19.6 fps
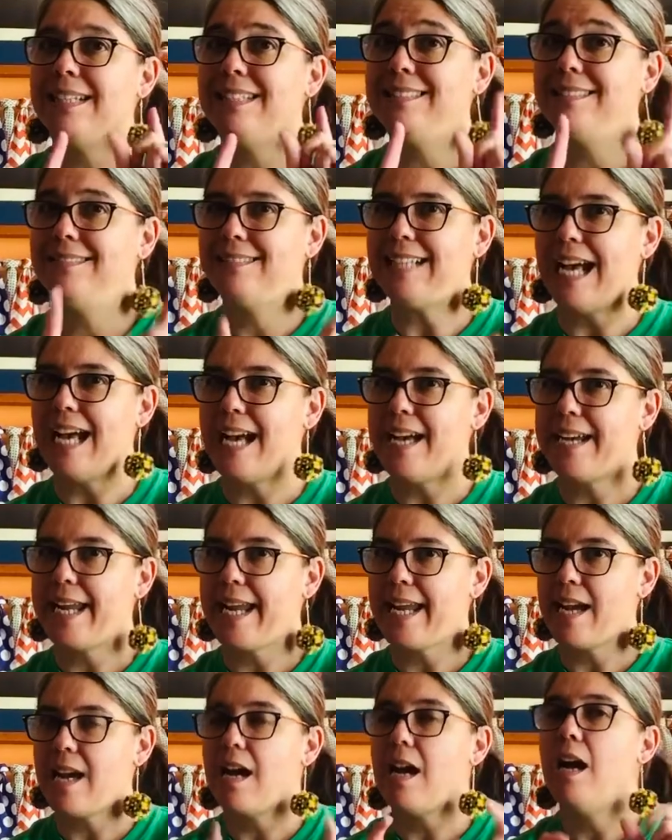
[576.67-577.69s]

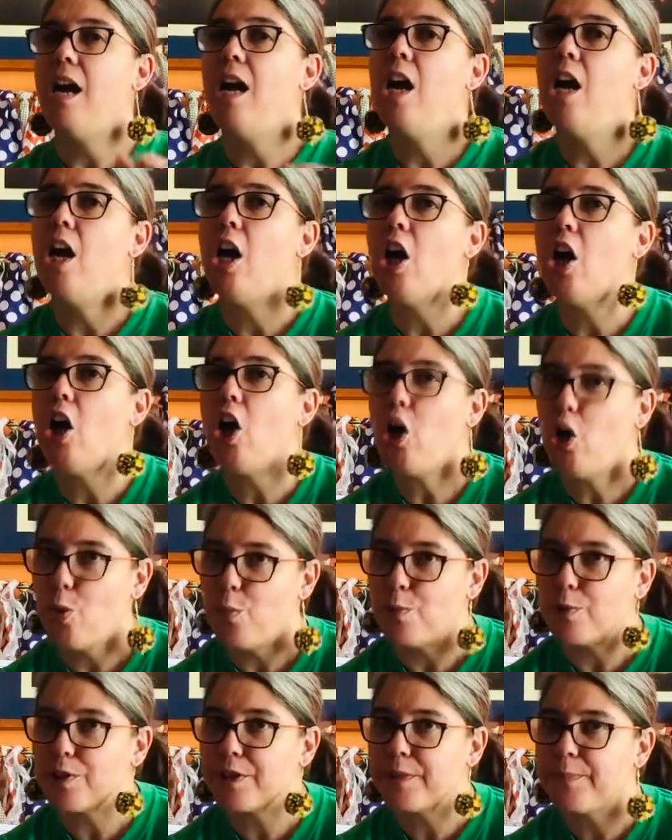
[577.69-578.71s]
tarea,
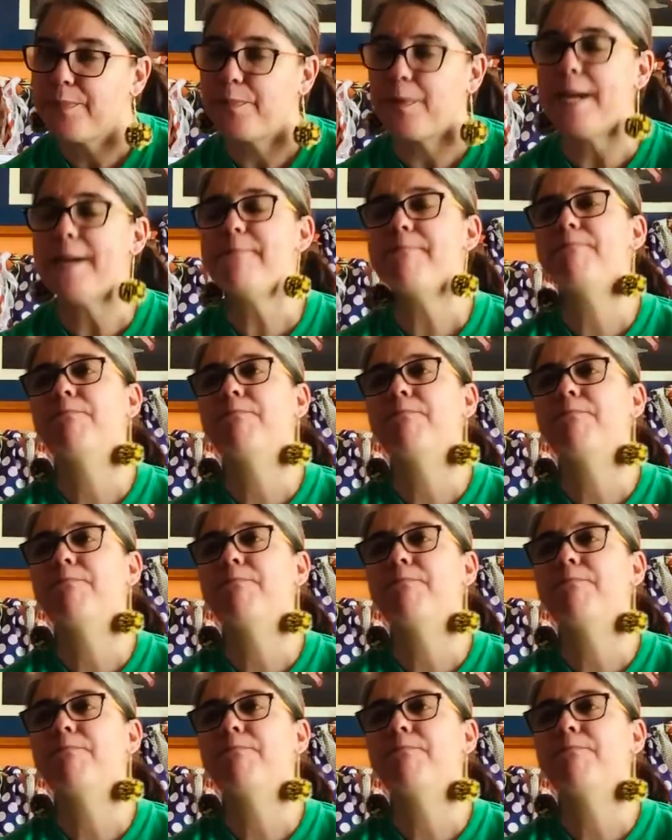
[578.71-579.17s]
homework, right?